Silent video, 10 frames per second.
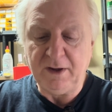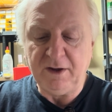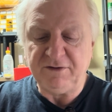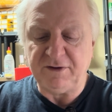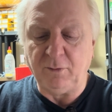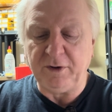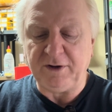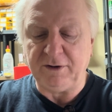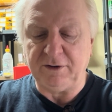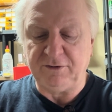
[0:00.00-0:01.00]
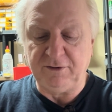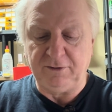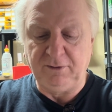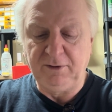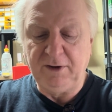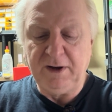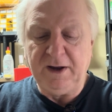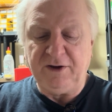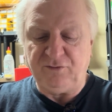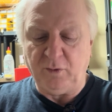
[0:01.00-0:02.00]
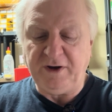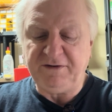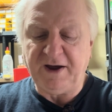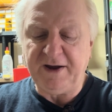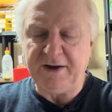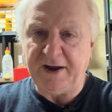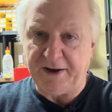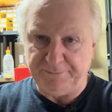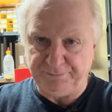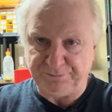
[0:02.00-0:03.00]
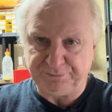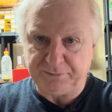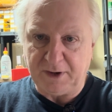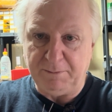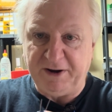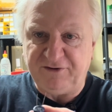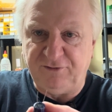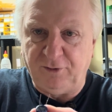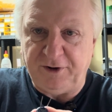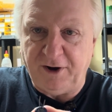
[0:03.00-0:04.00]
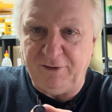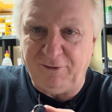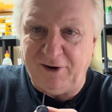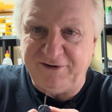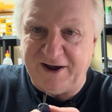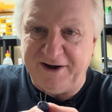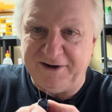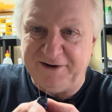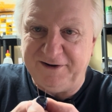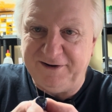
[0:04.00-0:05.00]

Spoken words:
So what you've got to do is when you take it out, make sure you don't rotate it